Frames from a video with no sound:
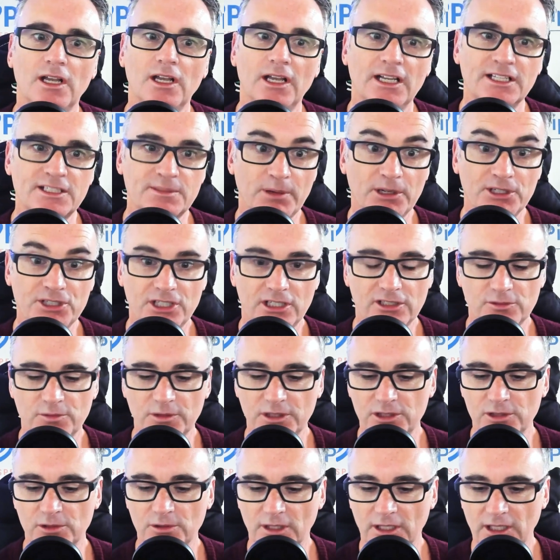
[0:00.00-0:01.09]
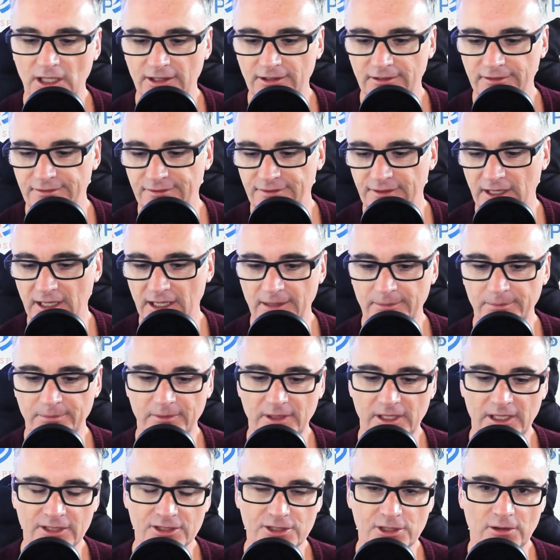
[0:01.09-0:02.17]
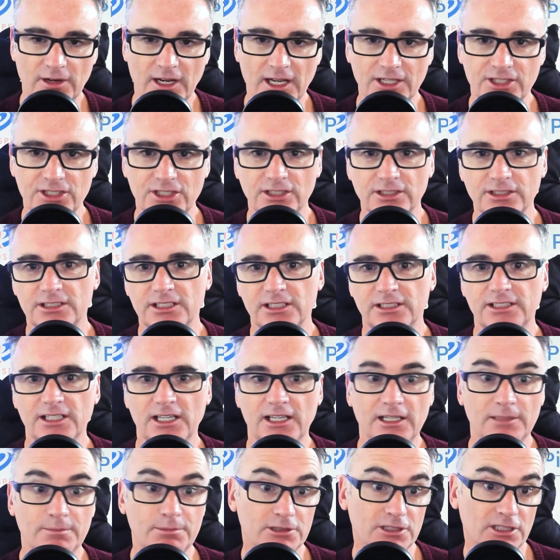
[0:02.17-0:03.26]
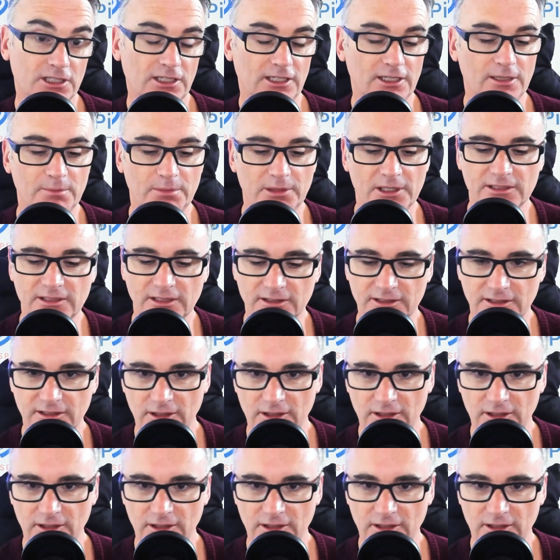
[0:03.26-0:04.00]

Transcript: especially because we do a lot of um, interaction today, particularly in business.